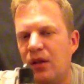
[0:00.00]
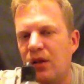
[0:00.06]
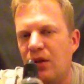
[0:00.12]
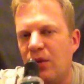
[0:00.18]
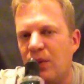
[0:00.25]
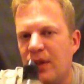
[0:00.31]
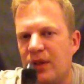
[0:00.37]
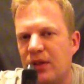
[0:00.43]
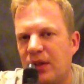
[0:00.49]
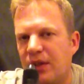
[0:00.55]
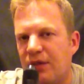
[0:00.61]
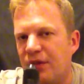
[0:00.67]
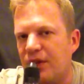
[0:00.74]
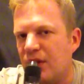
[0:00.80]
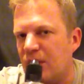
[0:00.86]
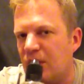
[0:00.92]
Always
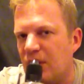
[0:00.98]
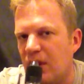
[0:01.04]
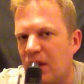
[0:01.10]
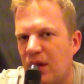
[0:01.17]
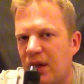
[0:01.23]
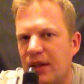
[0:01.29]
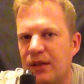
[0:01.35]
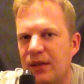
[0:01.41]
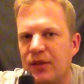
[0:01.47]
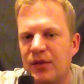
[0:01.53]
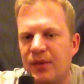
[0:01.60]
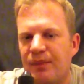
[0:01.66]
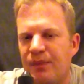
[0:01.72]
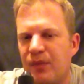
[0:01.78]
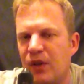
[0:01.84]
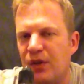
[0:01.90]
looking for new lines,
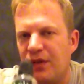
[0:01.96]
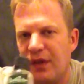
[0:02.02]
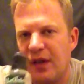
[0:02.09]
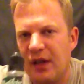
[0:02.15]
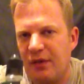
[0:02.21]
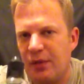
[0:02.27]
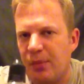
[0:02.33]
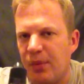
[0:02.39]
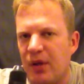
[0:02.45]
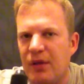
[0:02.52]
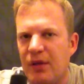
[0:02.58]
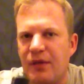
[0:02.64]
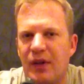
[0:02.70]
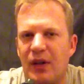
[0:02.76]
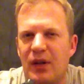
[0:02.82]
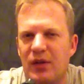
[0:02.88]
new flavour
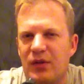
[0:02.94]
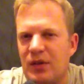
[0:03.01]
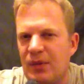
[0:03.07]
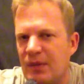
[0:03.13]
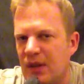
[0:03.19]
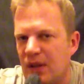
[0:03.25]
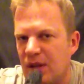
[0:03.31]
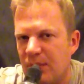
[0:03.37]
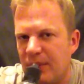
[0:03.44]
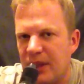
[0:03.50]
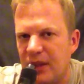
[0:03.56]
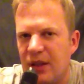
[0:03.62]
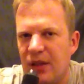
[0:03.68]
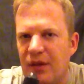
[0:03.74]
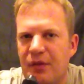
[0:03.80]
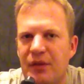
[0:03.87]
profiles, something a little
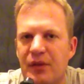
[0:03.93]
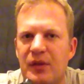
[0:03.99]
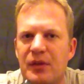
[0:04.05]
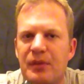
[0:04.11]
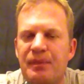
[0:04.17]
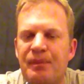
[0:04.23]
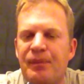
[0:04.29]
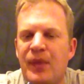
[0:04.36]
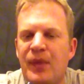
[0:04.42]
bit different.